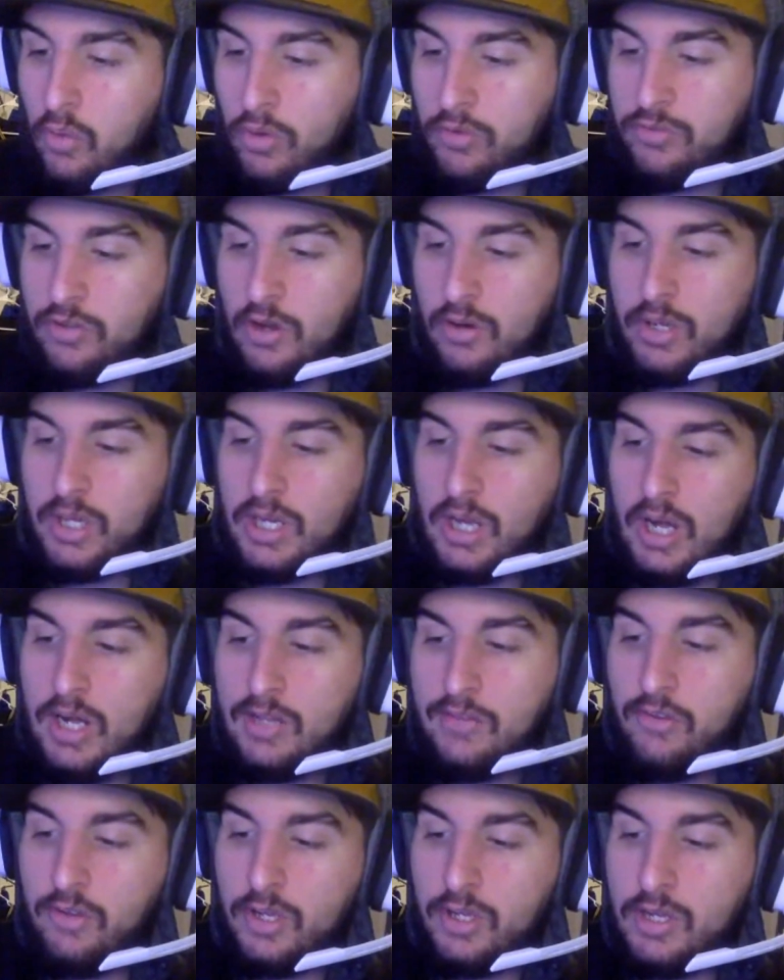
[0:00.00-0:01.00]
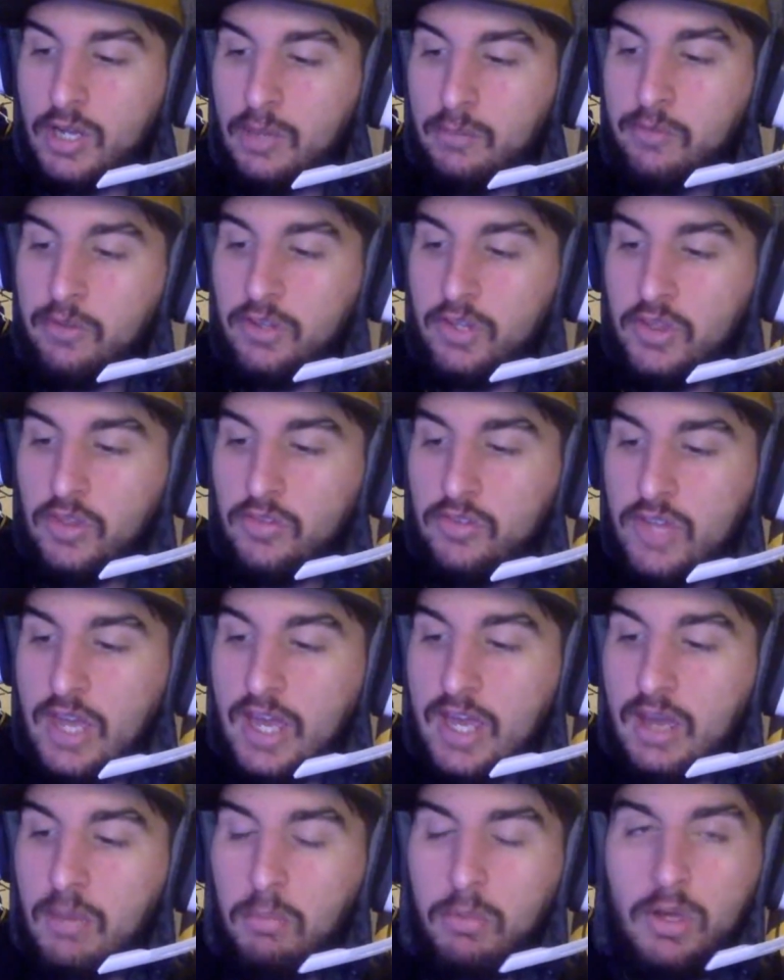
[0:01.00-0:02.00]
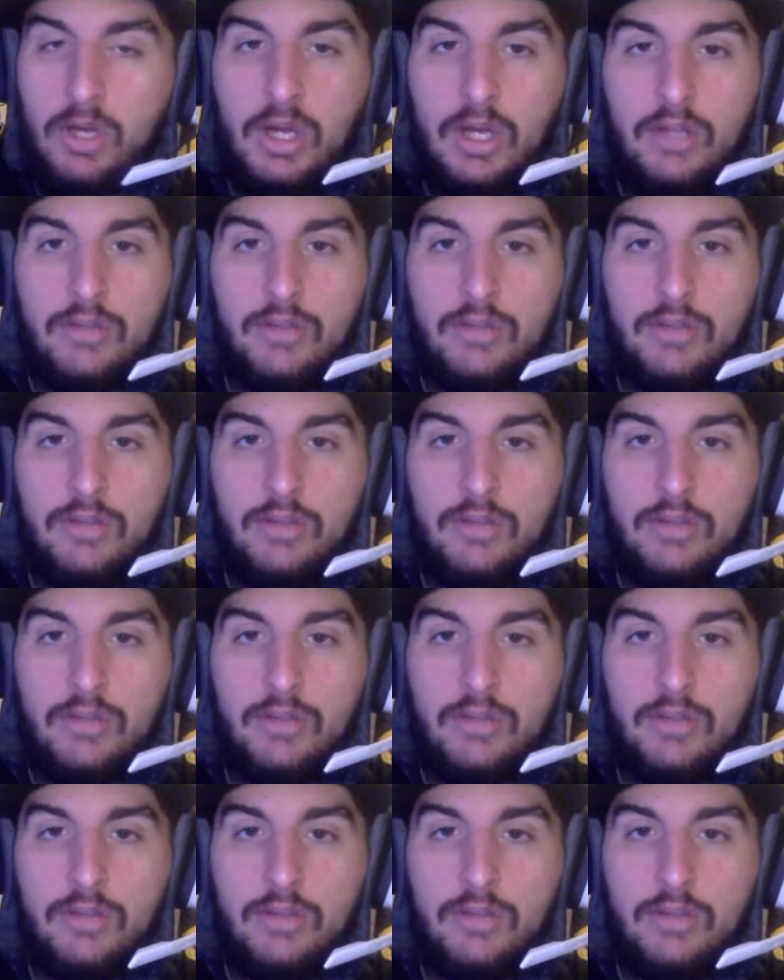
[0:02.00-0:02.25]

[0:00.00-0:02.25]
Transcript: Of course, Tony Gonsolin comes into this game